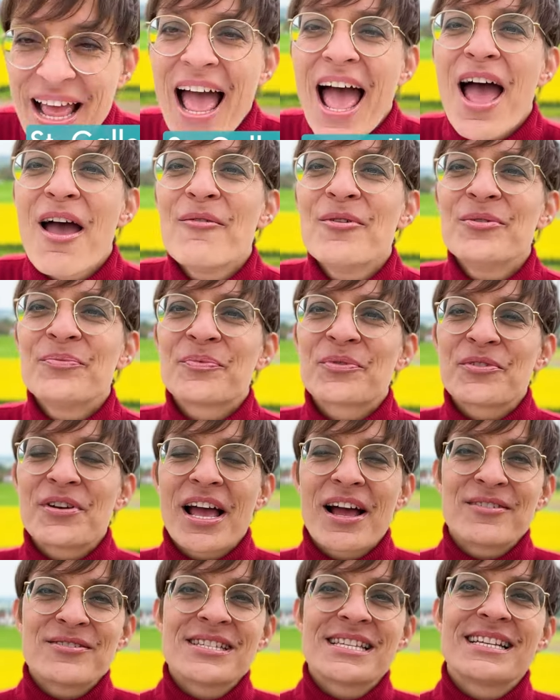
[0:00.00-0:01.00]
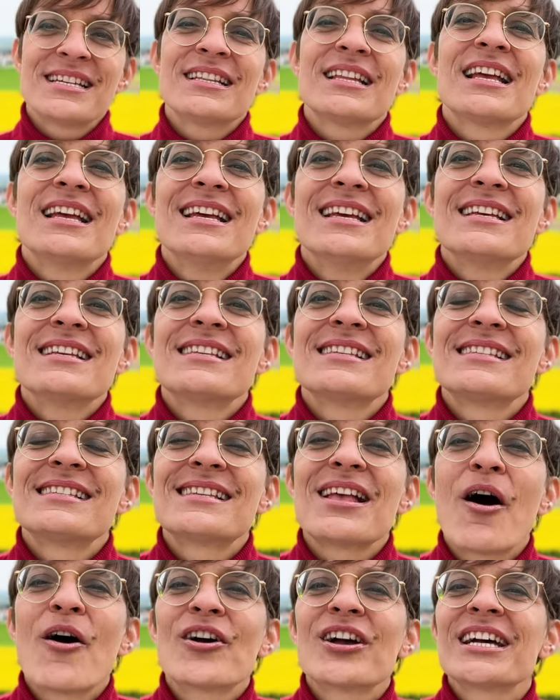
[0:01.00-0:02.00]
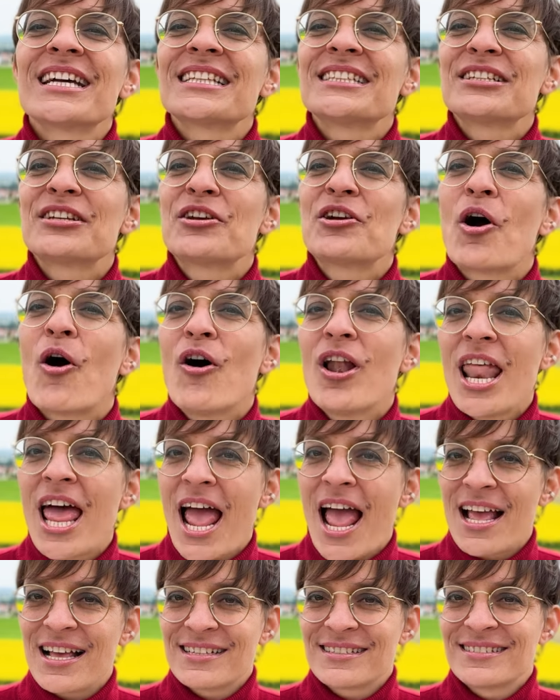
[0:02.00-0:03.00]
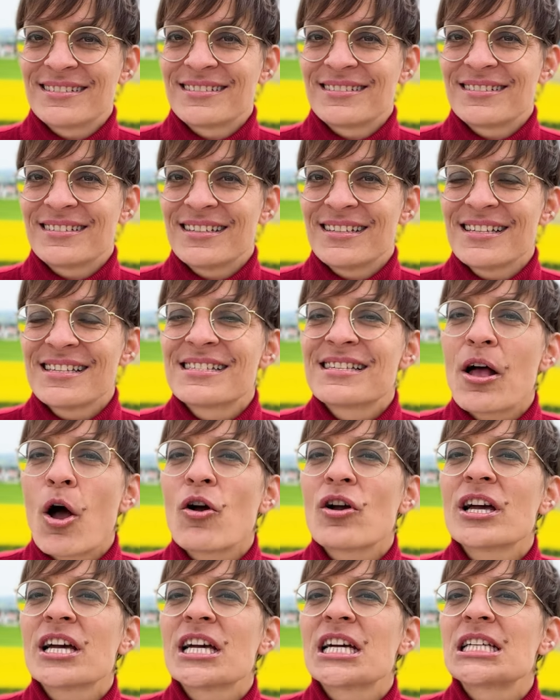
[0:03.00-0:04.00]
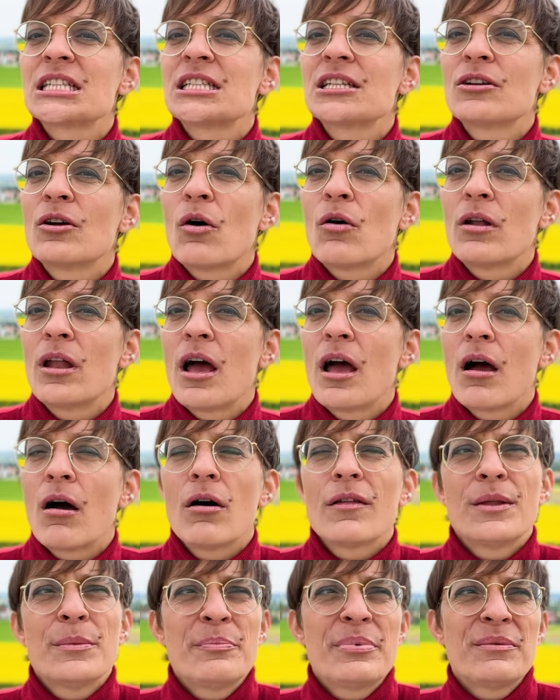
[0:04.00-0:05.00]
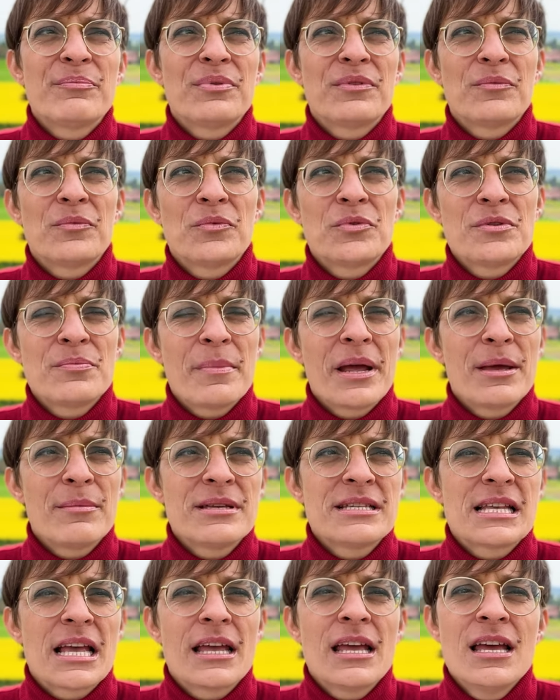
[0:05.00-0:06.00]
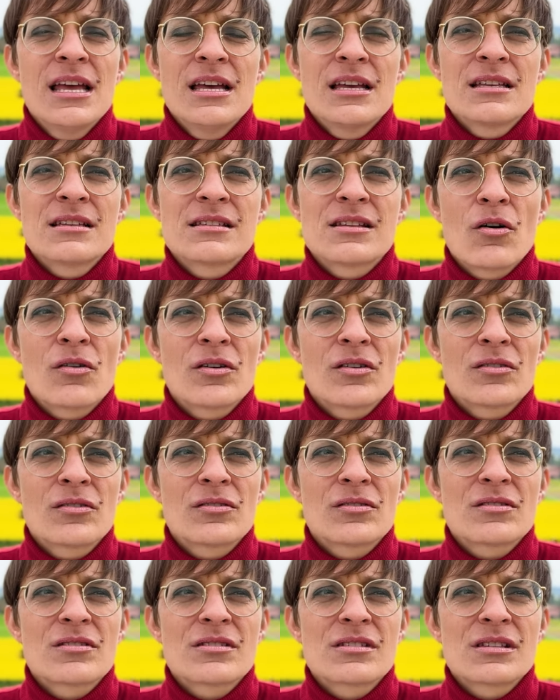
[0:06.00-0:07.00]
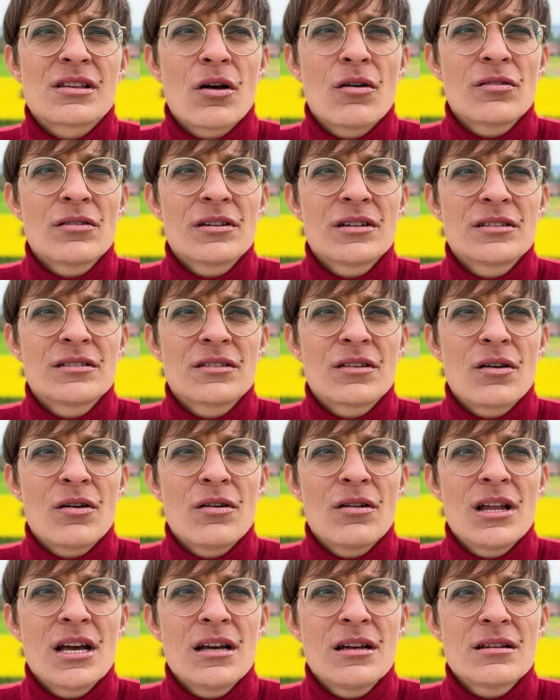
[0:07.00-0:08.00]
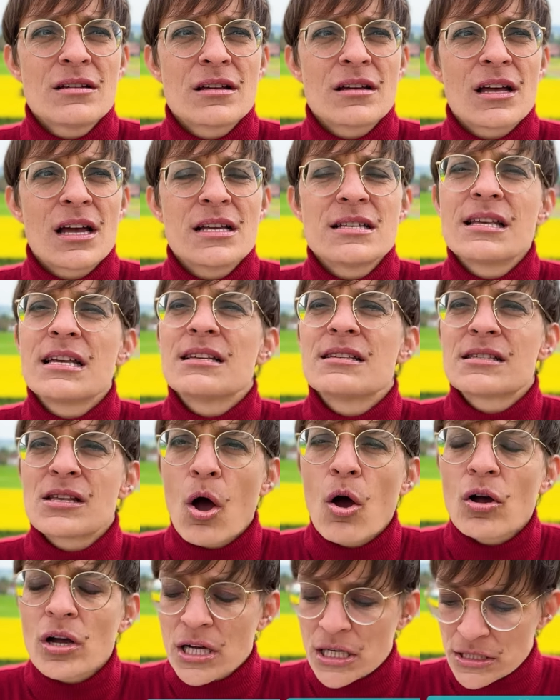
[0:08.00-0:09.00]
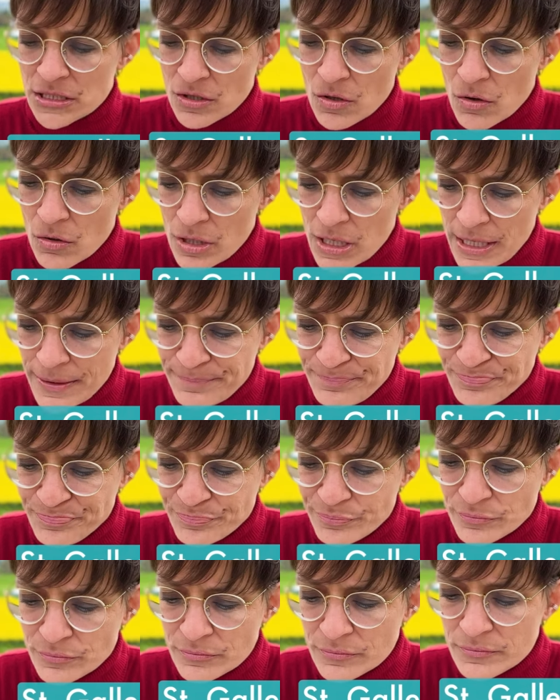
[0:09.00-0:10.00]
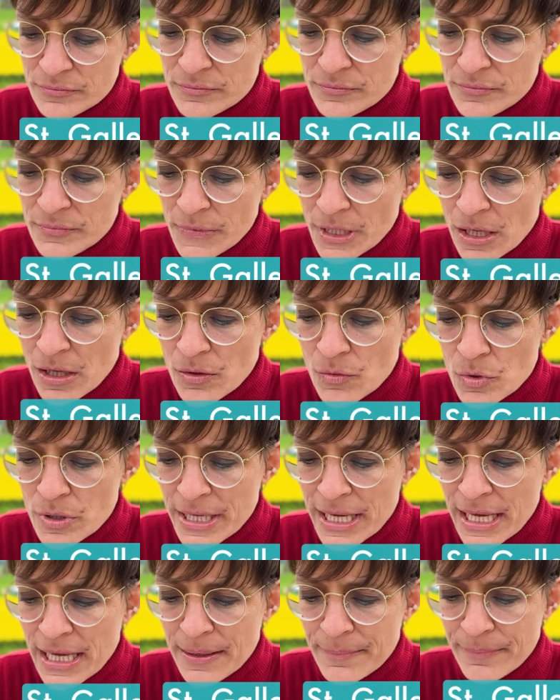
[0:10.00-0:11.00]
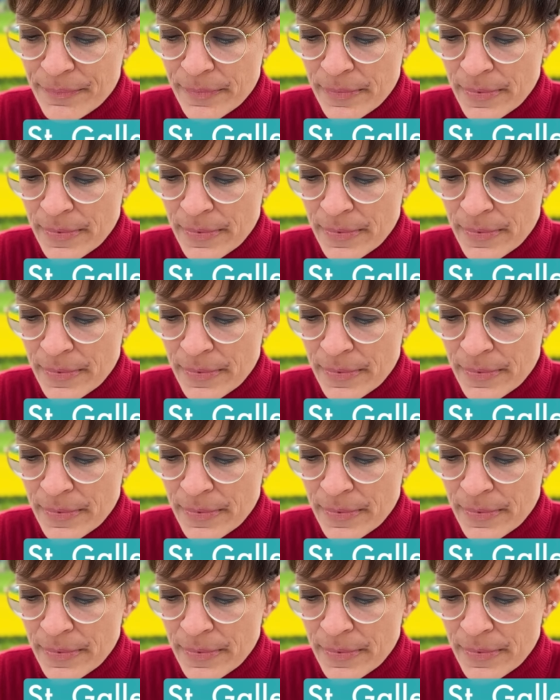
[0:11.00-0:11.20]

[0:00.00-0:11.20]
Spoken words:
I would pronounce it Sankt Galle. Sankt Galle. Other people would maybe say Sankt Galle. I say Sankt Galle. Okay.